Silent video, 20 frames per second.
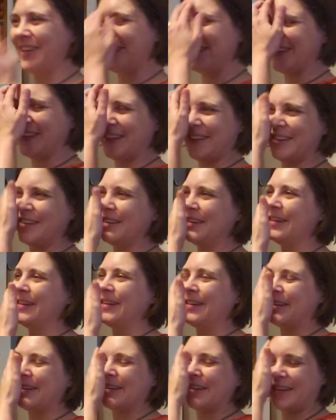Good.
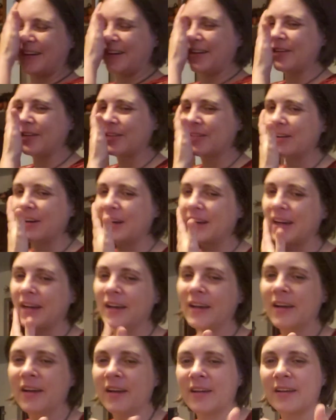All
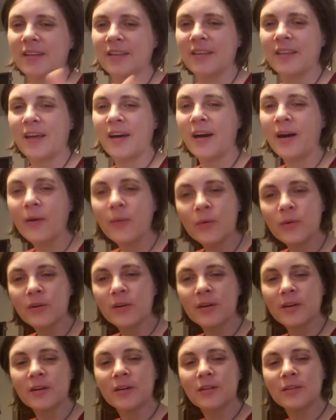right. That will
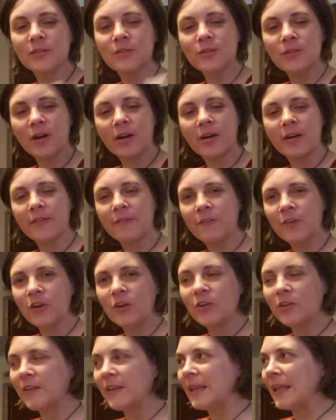conclude our first